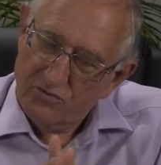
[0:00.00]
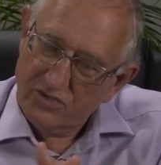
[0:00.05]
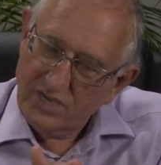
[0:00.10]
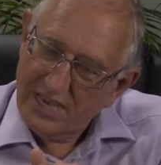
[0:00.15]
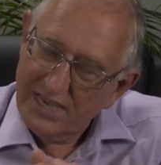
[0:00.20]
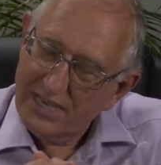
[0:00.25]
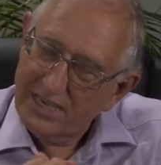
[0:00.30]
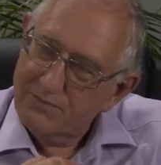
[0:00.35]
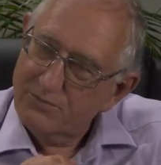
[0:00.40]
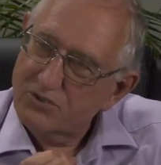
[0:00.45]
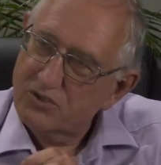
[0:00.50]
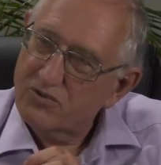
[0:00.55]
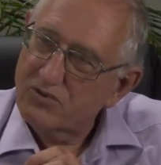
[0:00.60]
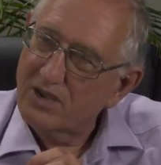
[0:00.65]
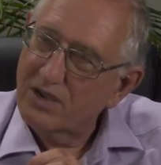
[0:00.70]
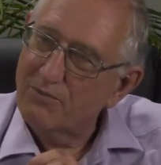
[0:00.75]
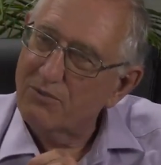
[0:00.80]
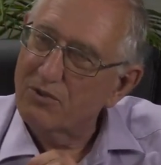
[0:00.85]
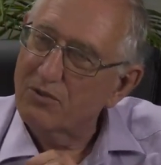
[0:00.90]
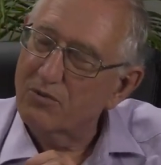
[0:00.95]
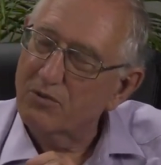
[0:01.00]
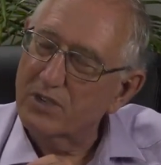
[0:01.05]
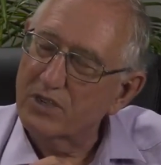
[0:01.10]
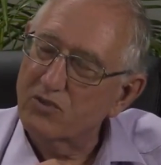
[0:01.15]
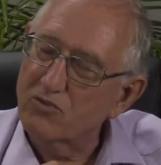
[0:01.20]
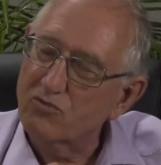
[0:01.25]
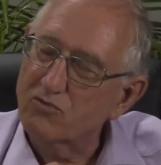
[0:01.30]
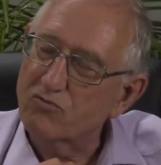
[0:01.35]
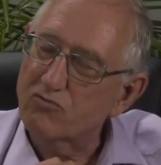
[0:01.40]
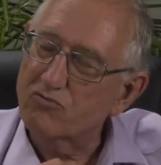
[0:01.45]
Jacob's trouble,
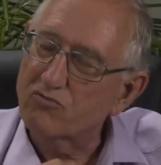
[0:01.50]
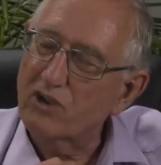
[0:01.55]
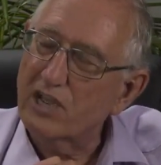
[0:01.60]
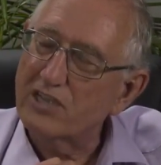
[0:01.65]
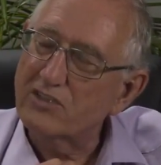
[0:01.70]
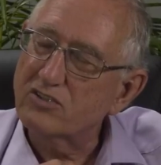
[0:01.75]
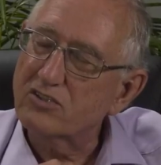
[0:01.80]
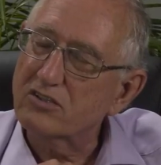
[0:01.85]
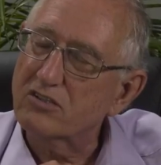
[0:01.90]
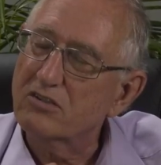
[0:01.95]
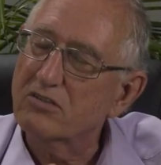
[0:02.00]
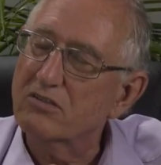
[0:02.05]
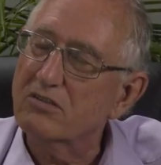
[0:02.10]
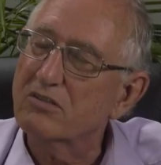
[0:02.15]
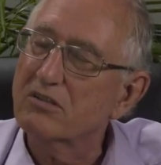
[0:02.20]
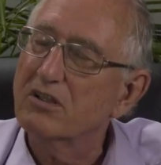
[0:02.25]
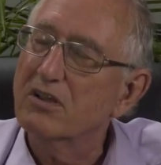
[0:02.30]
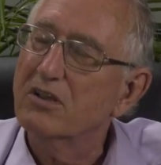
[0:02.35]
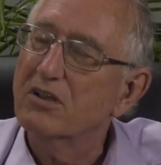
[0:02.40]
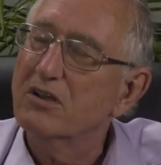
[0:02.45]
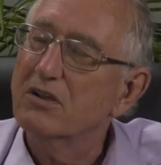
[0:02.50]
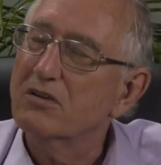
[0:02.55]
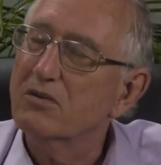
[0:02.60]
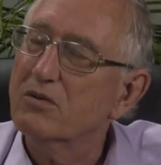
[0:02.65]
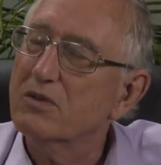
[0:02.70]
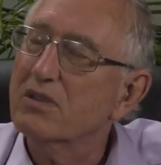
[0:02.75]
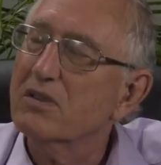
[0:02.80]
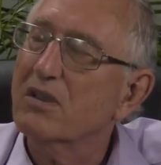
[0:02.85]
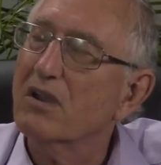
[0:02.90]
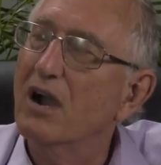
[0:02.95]
when you wrestle
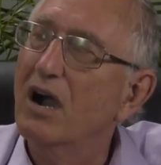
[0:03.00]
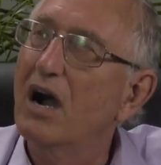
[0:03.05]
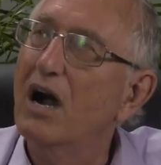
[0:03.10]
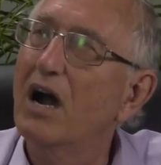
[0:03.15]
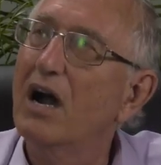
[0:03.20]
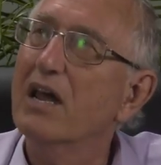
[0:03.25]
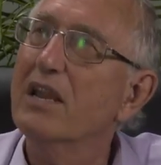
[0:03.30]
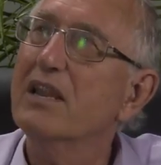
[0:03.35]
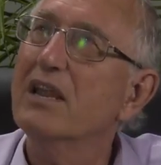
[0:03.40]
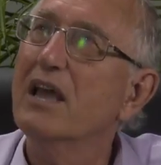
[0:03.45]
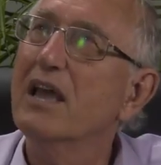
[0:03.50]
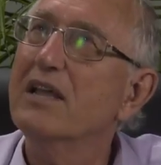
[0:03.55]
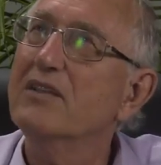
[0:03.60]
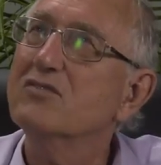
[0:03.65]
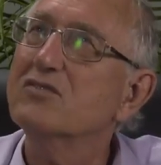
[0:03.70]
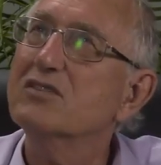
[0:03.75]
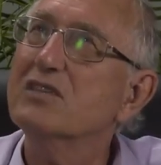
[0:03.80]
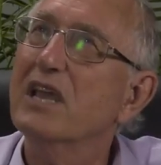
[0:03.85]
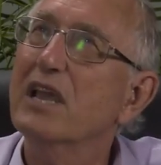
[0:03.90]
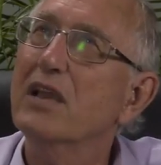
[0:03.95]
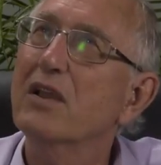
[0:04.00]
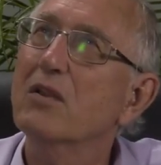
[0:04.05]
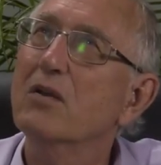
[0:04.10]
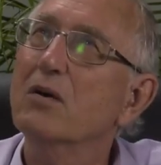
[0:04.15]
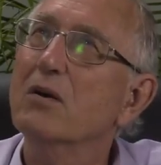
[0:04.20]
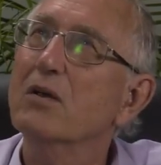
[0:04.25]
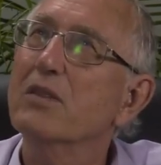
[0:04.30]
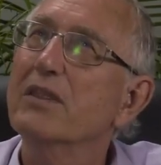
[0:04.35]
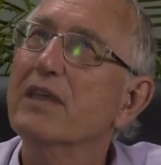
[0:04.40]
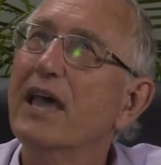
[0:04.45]
with God and say,
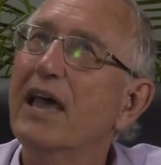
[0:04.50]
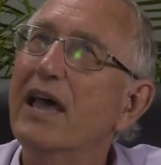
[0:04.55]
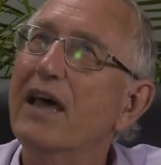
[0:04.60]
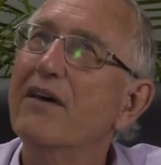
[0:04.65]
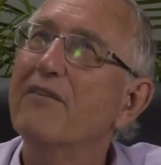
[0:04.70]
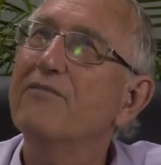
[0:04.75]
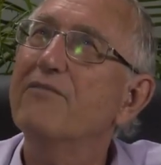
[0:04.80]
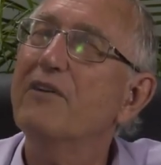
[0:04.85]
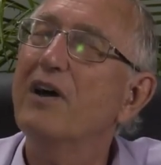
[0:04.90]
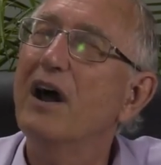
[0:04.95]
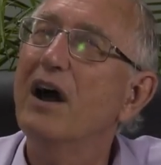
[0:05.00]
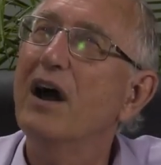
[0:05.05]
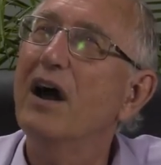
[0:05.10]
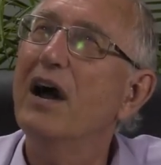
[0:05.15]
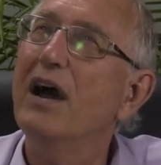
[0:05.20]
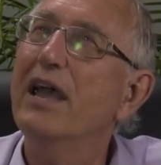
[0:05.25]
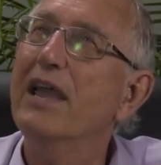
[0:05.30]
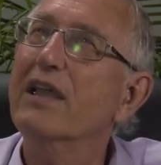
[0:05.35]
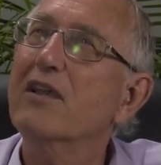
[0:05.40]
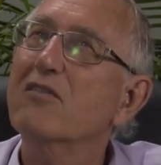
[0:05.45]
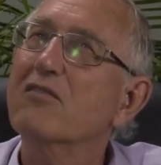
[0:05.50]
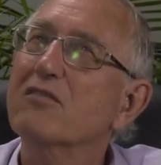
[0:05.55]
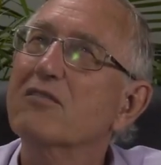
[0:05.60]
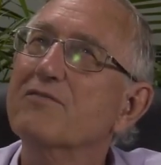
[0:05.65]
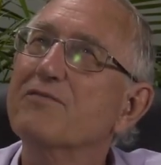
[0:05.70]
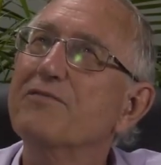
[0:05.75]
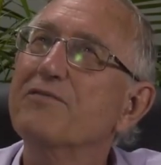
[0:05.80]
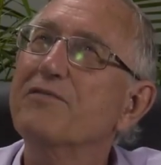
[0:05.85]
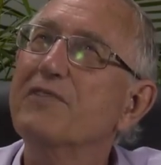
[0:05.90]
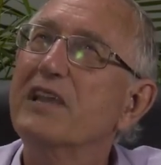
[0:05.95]
Lord, have I
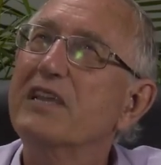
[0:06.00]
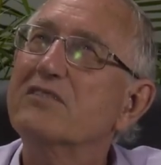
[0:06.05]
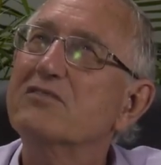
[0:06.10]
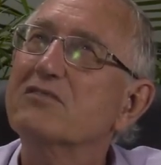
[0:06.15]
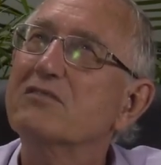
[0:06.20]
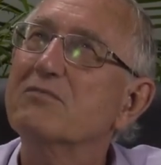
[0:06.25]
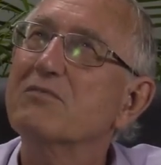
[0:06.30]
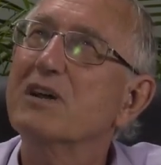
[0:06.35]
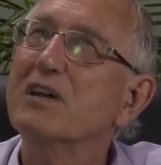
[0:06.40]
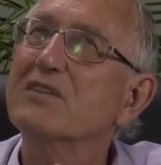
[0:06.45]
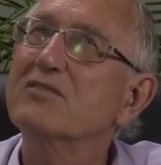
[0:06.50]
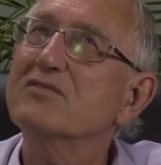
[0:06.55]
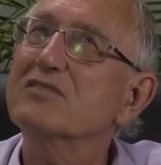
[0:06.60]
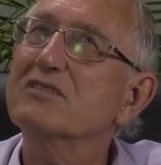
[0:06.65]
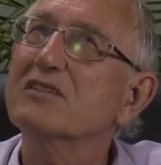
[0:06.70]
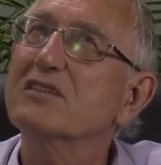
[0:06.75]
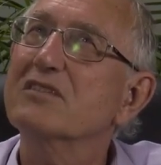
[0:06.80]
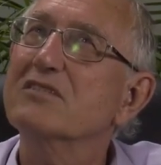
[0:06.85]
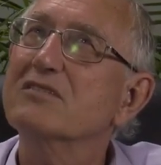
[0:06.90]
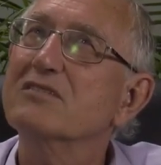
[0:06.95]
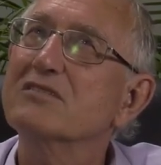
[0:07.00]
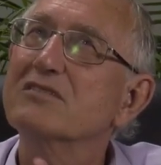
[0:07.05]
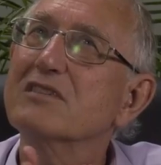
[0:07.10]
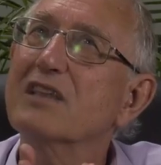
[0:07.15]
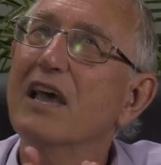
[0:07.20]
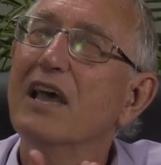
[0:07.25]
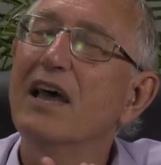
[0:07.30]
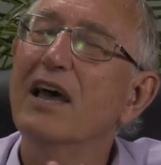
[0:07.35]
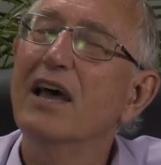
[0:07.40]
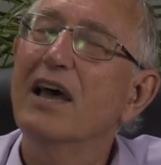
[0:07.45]
confessed my sins?
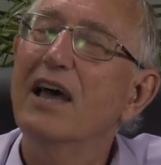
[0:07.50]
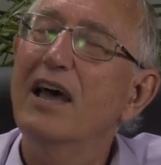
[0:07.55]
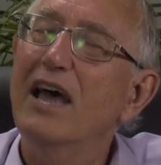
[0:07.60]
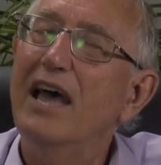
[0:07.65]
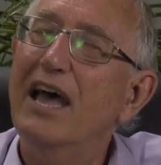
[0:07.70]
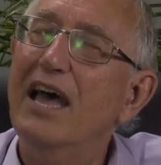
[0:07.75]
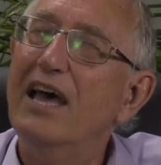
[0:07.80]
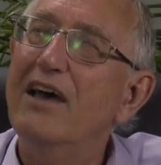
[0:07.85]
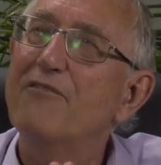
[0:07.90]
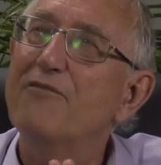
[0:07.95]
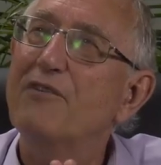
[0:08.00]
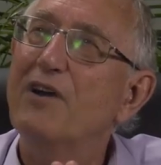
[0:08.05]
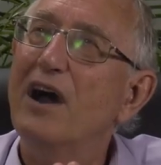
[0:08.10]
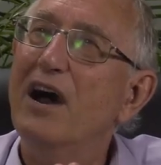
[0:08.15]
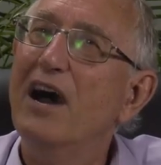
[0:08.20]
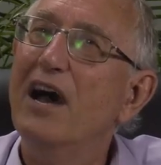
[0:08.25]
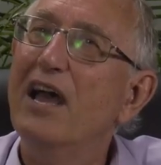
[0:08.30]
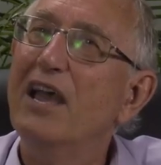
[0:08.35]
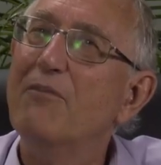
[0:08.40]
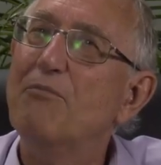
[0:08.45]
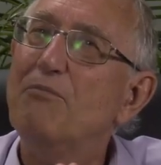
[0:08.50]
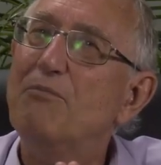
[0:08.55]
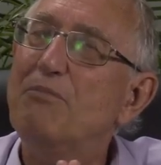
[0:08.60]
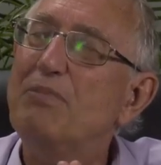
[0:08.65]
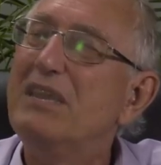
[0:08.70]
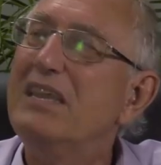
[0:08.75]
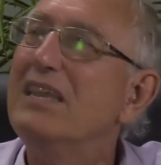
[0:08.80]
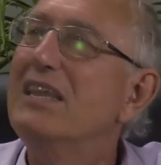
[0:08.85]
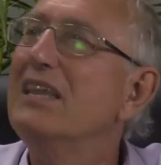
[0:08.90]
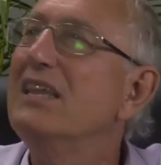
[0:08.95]
Have I
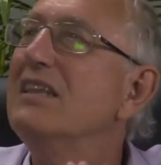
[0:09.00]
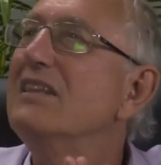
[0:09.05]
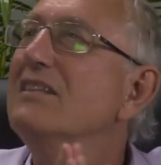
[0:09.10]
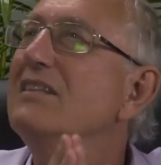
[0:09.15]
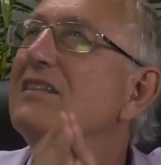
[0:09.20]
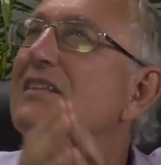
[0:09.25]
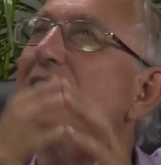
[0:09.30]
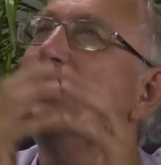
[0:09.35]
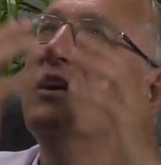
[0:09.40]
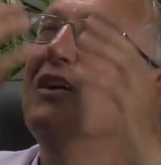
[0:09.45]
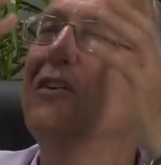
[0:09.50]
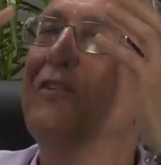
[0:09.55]
been